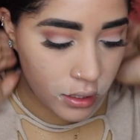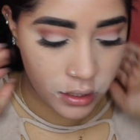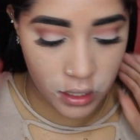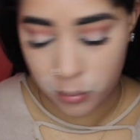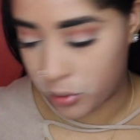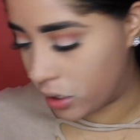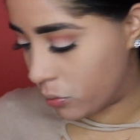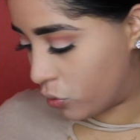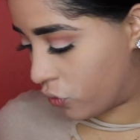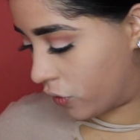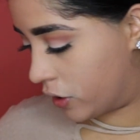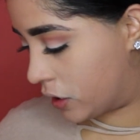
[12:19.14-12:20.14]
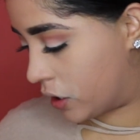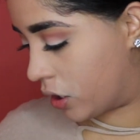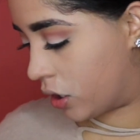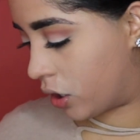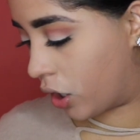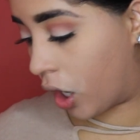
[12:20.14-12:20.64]
Now I'm gonna move into
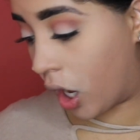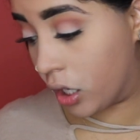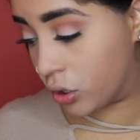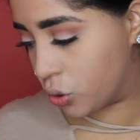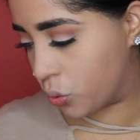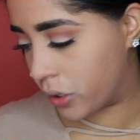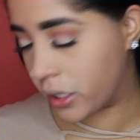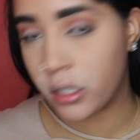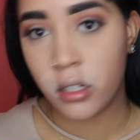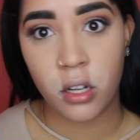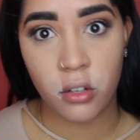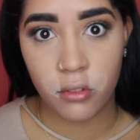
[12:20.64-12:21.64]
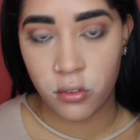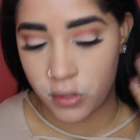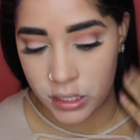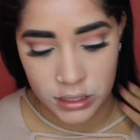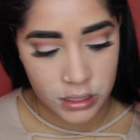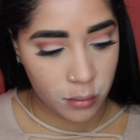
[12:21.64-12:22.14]
the contouring of the
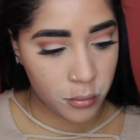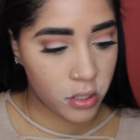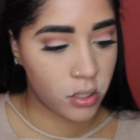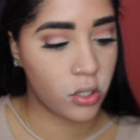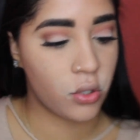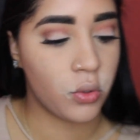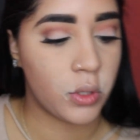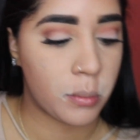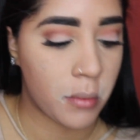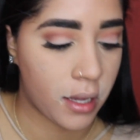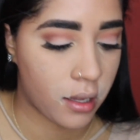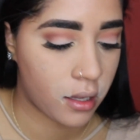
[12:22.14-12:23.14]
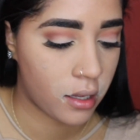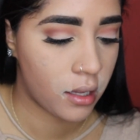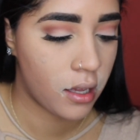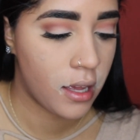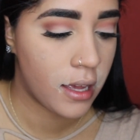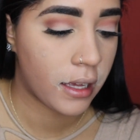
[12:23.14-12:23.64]
face. I'm gonna use my
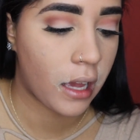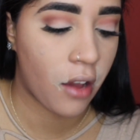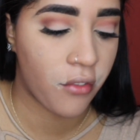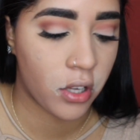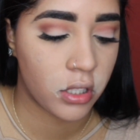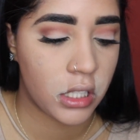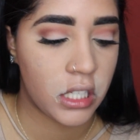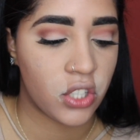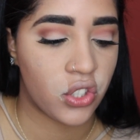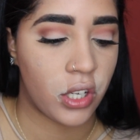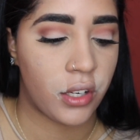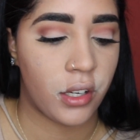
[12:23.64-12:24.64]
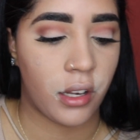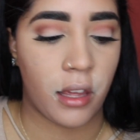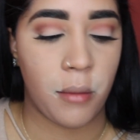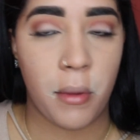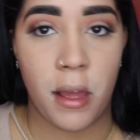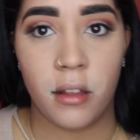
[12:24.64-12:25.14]
Kat Von D Shade and
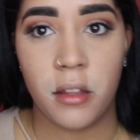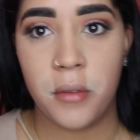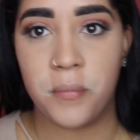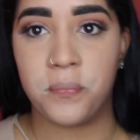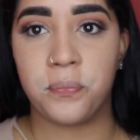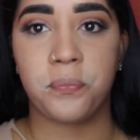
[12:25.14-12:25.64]
Light palette,